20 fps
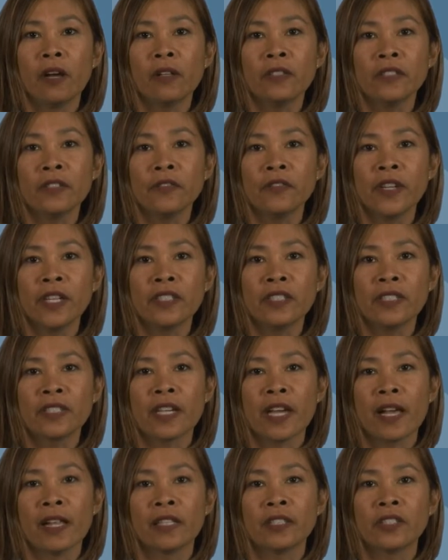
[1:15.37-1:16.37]
also face
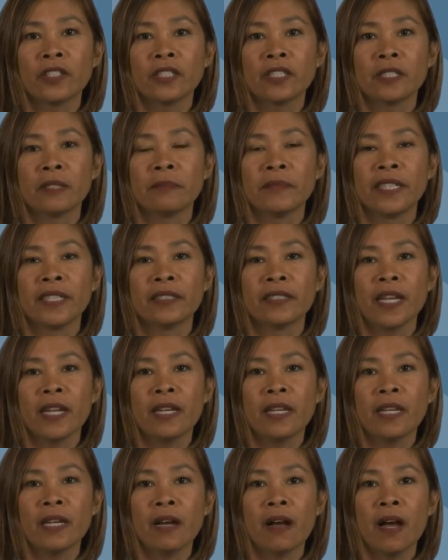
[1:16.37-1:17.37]
challenges in
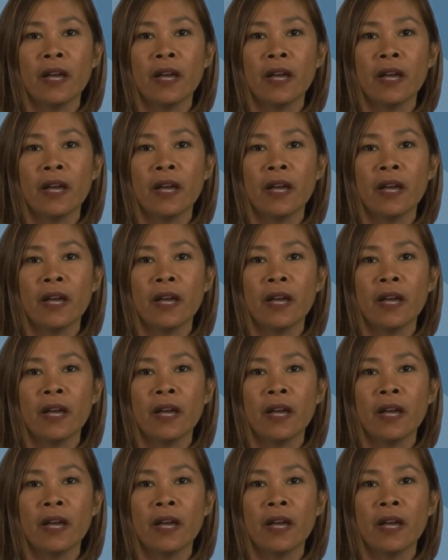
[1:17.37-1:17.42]
maintaining a